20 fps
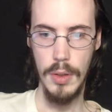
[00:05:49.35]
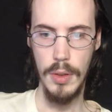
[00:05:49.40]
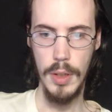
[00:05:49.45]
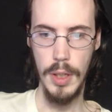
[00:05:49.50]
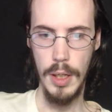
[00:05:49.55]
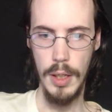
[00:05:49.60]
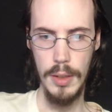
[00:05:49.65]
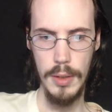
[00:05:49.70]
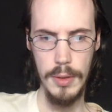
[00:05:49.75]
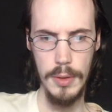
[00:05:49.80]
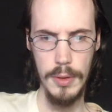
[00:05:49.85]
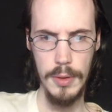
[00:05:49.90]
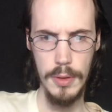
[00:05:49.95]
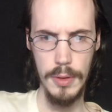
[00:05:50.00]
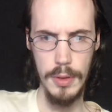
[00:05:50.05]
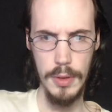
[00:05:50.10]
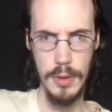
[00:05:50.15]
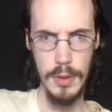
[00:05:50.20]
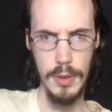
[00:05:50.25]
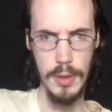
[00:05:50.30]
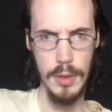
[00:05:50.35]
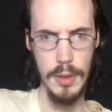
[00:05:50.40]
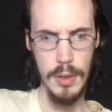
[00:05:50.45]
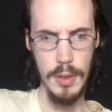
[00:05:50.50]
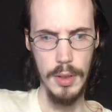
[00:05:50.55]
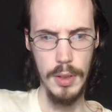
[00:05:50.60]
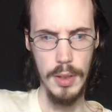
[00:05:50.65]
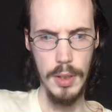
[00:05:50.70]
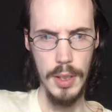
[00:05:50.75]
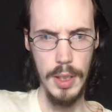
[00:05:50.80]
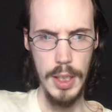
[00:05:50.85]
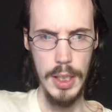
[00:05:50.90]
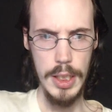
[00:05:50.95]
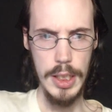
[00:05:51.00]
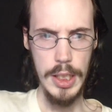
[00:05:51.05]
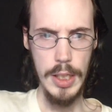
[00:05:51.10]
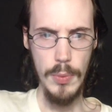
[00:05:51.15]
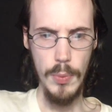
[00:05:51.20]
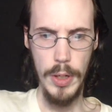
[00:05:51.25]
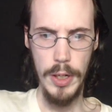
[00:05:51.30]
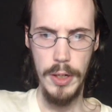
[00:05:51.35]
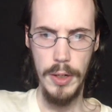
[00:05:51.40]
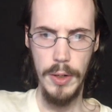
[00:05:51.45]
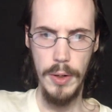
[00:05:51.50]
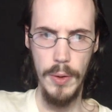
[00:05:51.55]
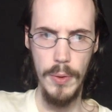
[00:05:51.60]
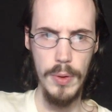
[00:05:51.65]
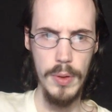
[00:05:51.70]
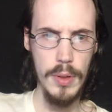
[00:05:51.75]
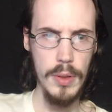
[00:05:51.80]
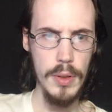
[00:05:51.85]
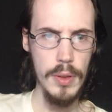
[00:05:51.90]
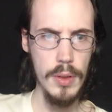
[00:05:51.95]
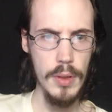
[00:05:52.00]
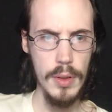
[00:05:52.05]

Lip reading: Okay. Getting ready to go.